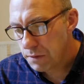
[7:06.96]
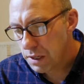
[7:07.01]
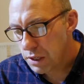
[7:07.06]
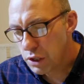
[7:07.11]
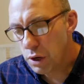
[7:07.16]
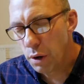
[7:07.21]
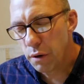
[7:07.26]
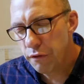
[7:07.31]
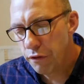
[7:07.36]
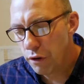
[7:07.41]

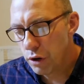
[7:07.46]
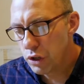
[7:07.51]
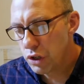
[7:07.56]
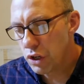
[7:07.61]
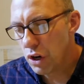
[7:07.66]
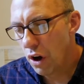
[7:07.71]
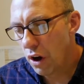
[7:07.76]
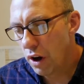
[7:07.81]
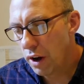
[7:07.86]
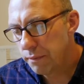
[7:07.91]
So in verse
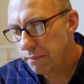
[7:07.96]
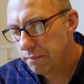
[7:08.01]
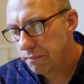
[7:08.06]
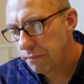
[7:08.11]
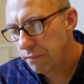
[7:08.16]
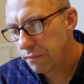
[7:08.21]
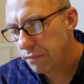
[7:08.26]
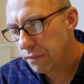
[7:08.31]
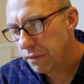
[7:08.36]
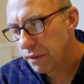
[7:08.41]
9,
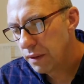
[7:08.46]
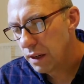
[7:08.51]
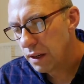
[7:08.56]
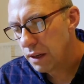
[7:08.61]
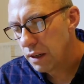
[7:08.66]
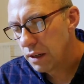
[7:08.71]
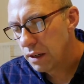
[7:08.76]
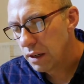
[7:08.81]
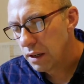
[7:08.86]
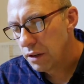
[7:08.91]

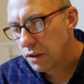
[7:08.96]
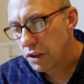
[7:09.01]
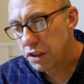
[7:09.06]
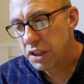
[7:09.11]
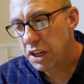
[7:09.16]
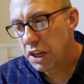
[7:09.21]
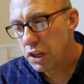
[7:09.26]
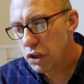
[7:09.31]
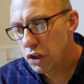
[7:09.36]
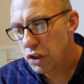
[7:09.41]
the
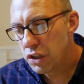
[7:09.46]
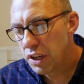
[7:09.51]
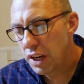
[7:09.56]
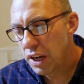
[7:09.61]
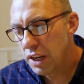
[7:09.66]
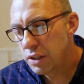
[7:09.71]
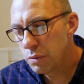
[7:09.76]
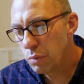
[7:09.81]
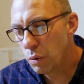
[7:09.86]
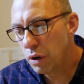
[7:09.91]
teacher
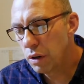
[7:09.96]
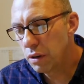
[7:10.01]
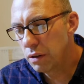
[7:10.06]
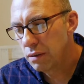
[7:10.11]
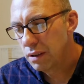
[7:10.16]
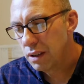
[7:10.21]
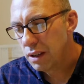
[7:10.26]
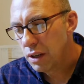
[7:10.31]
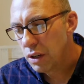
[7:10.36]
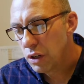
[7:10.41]
says,
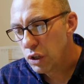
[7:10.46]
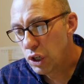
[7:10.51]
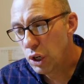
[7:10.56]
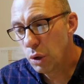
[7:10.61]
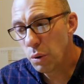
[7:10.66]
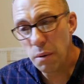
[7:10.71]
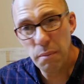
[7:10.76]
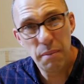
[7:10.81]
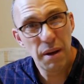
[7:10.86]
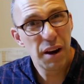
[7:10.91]
Well,
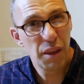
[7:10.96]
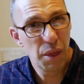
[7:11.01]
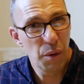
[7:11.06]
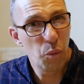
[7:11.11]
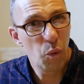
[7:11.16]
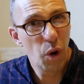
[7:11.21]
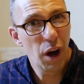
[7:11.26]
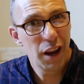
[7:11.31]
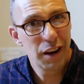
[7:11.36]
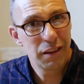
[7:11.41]
two are better
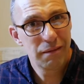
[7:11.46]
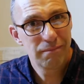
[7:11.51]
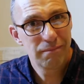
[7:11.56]
than one.